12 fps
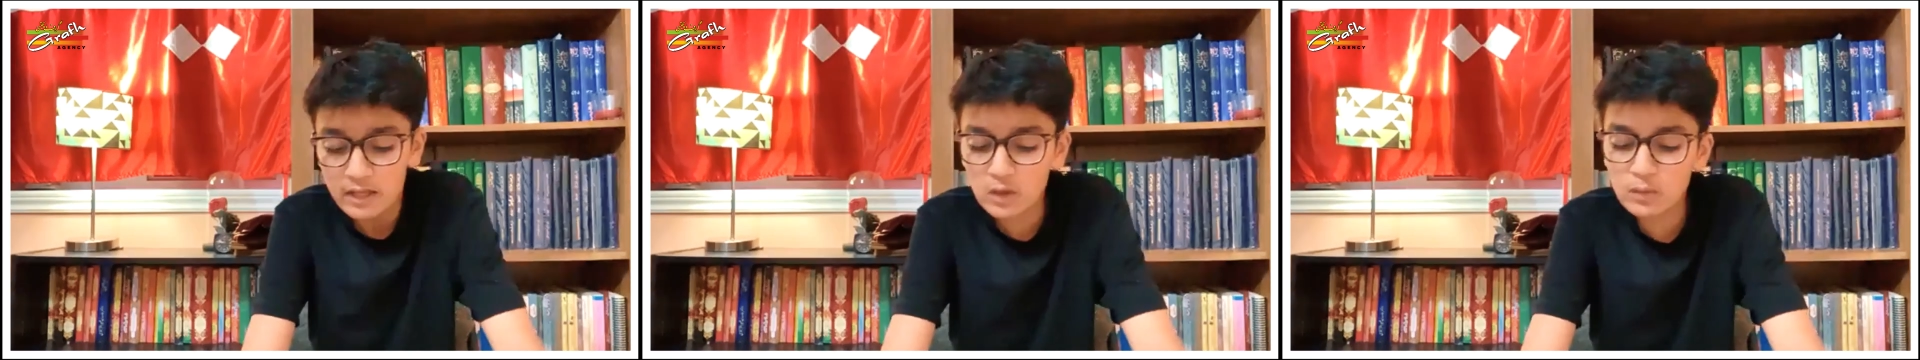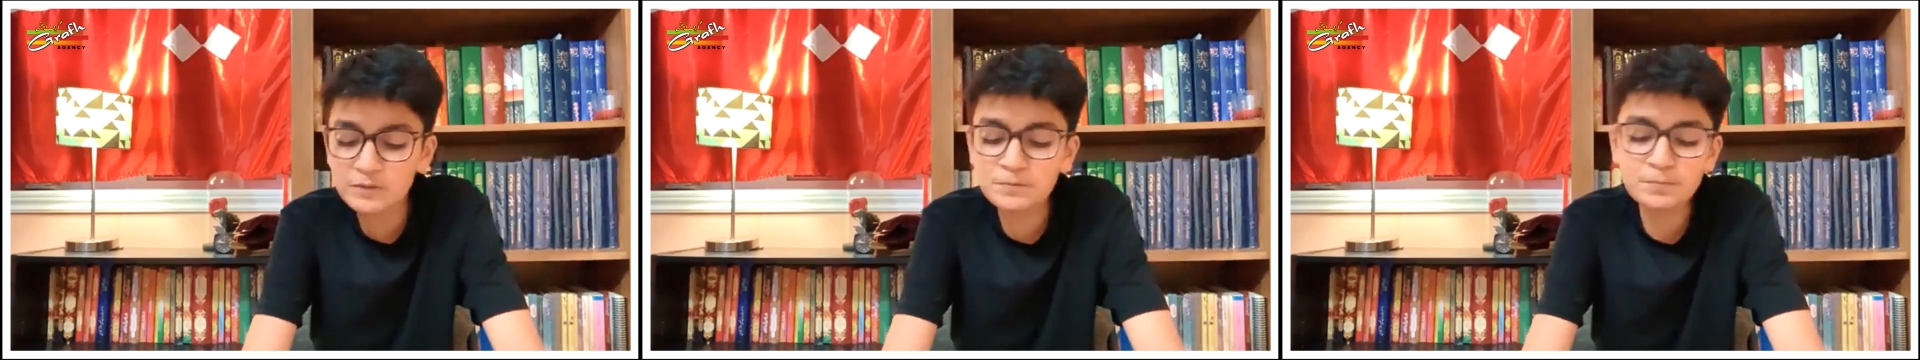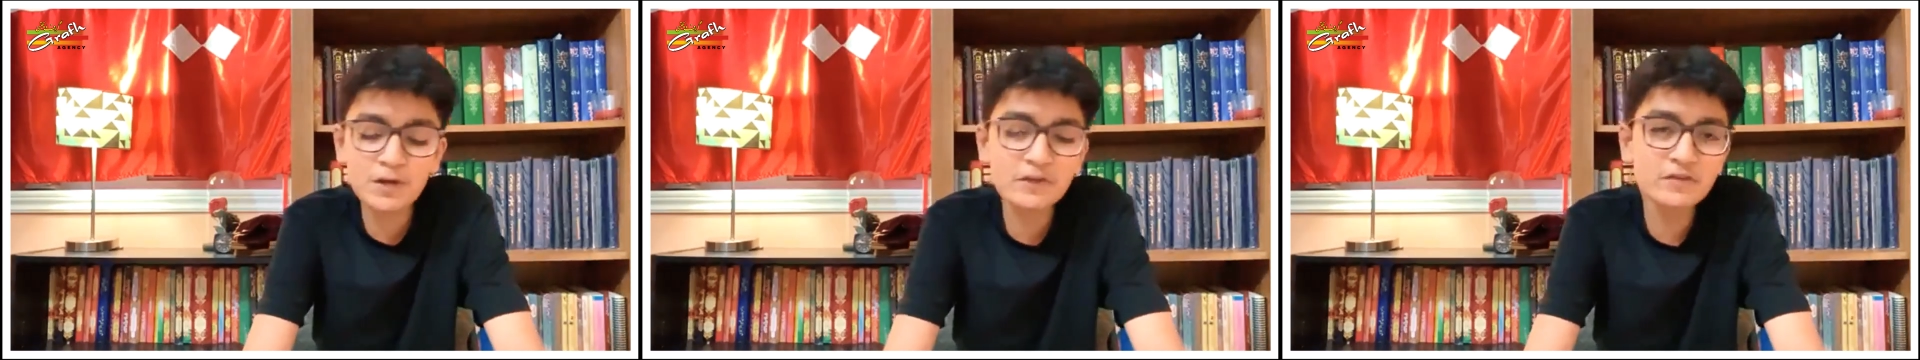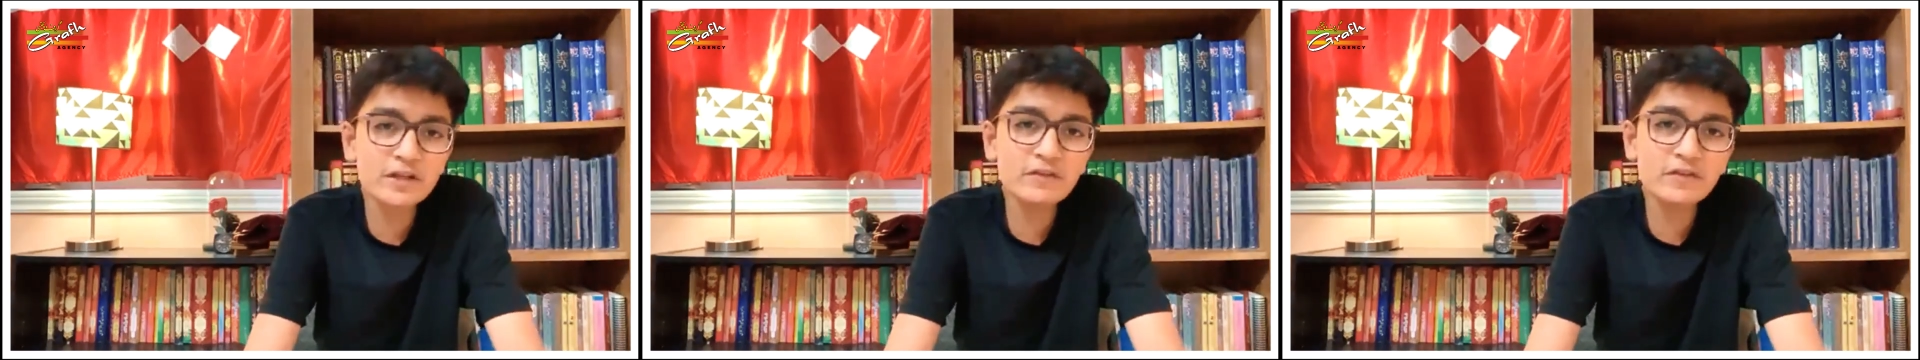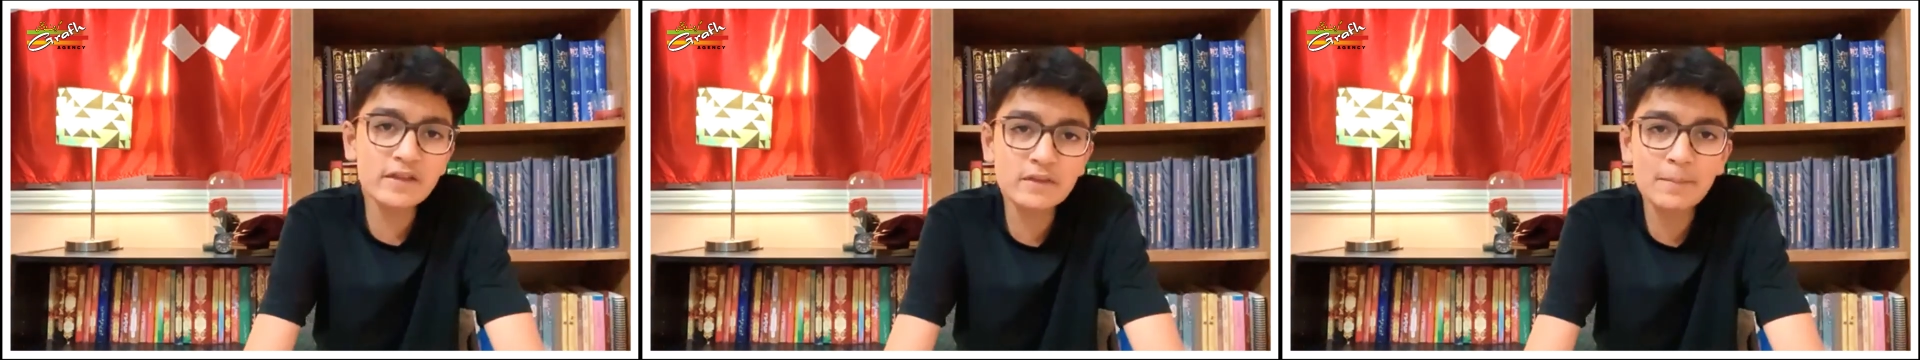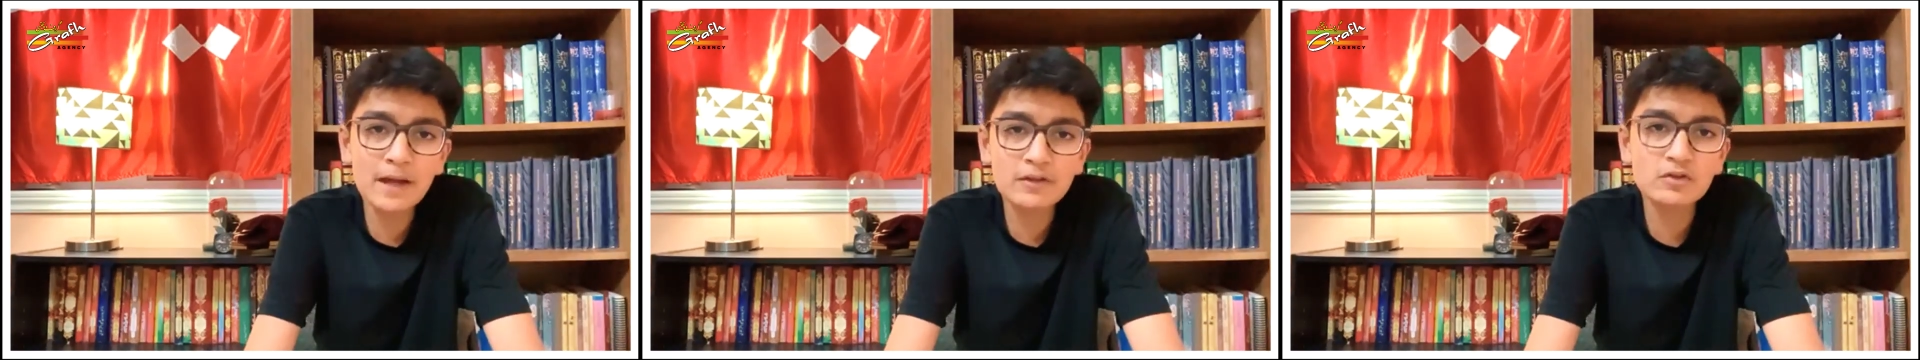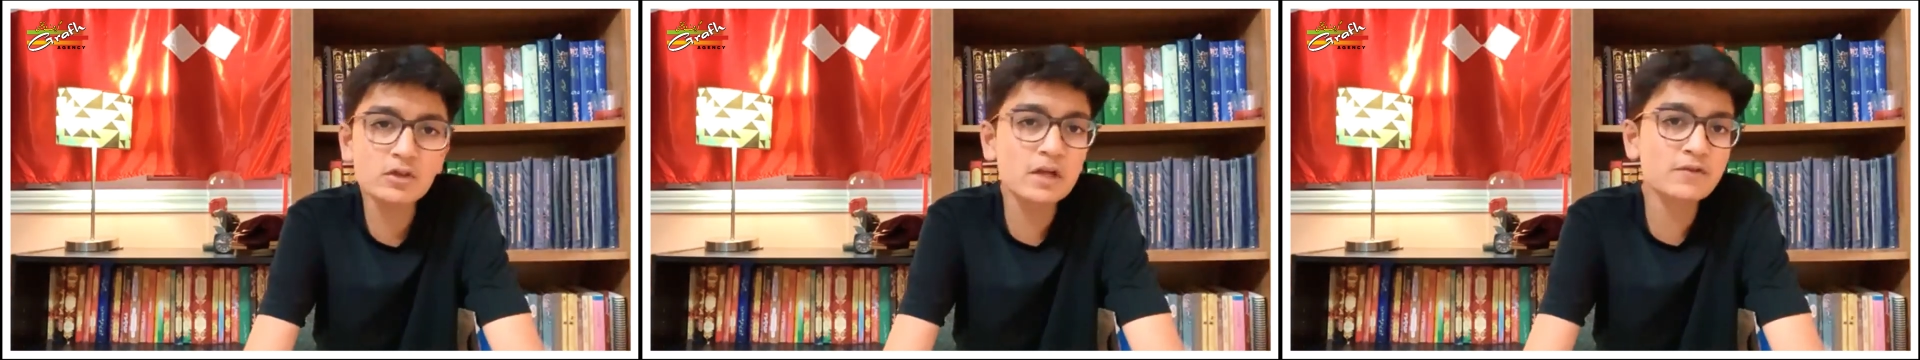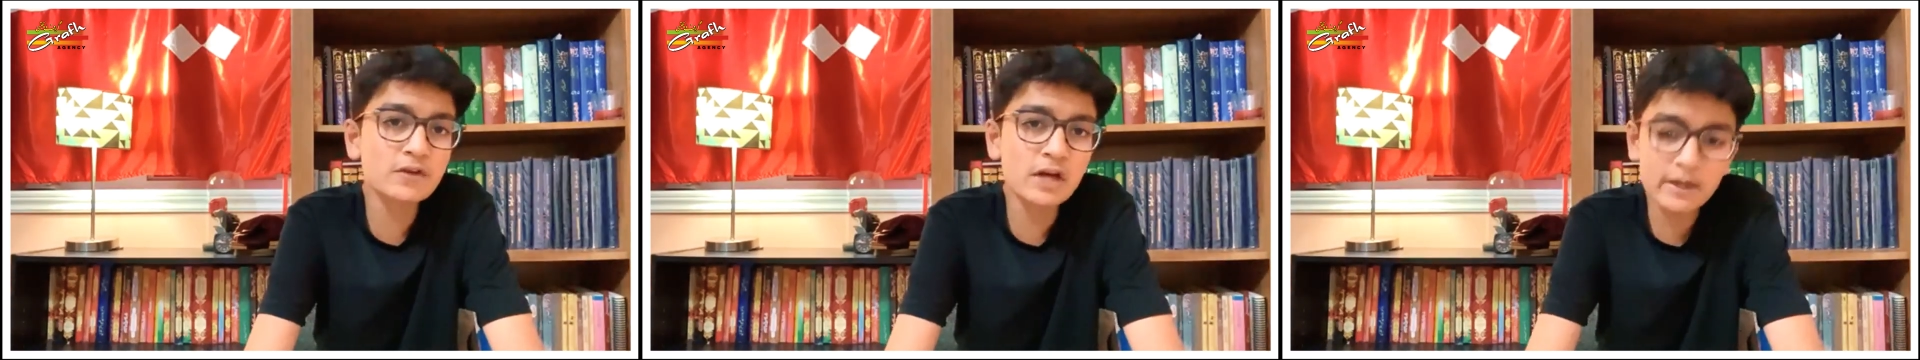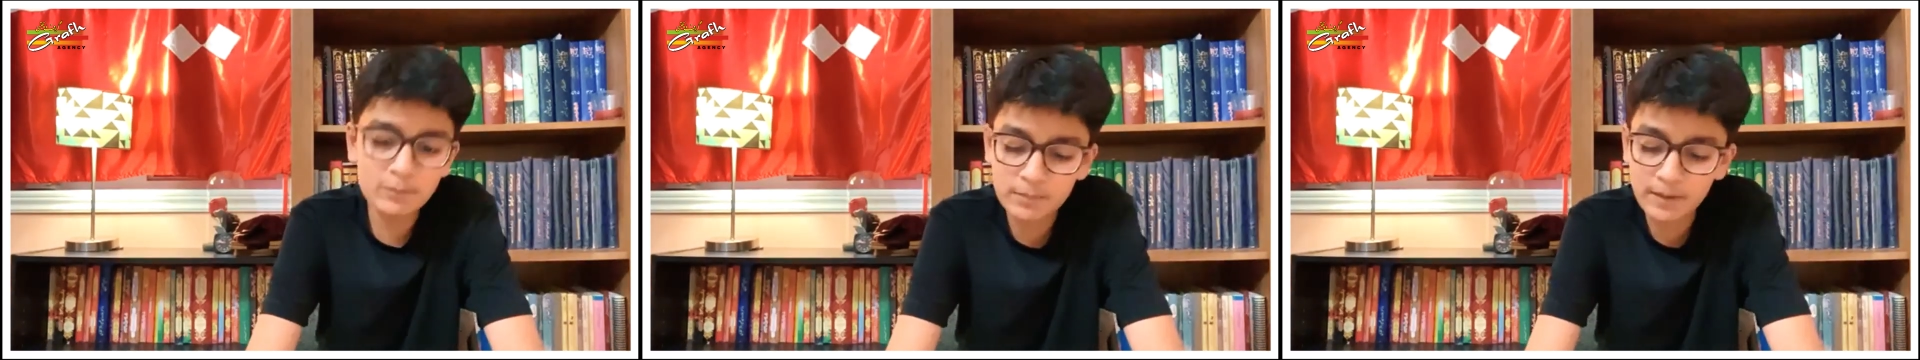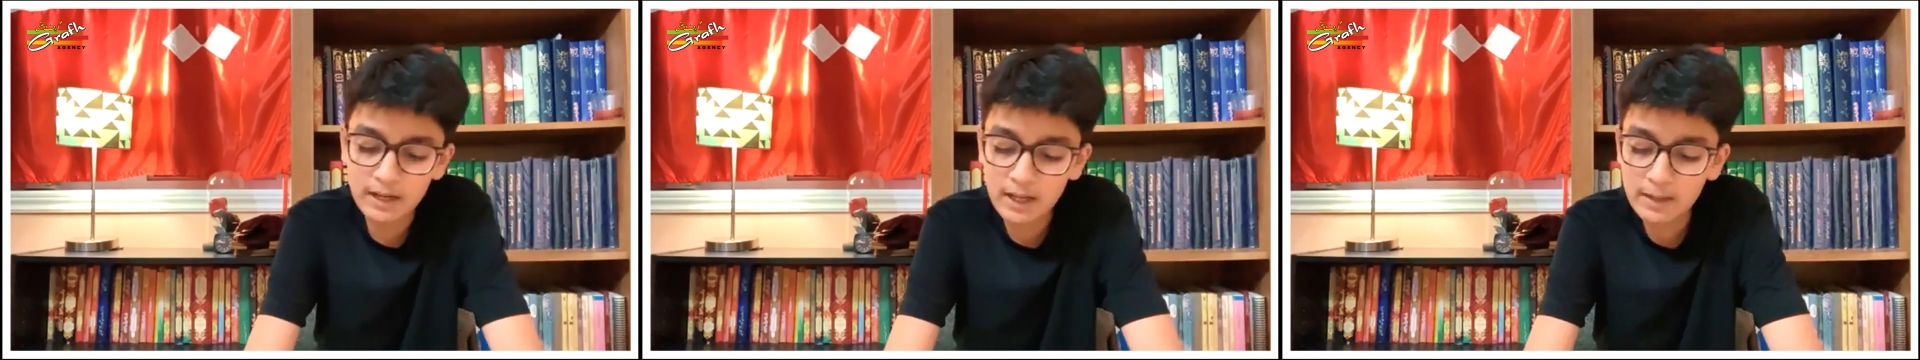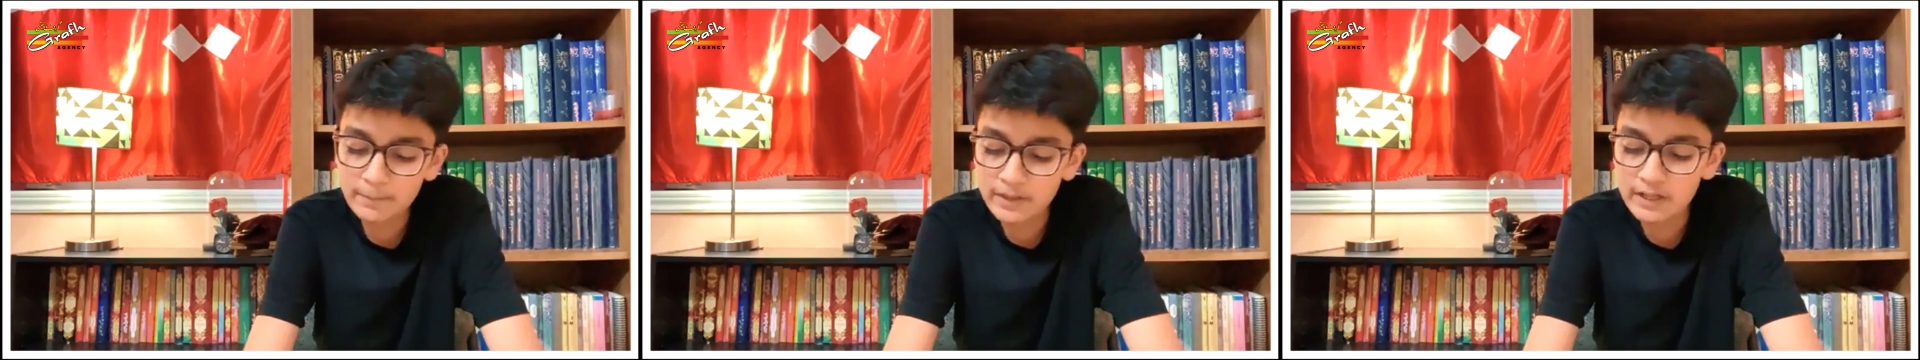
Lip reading: He was present in the Battle of Karbala,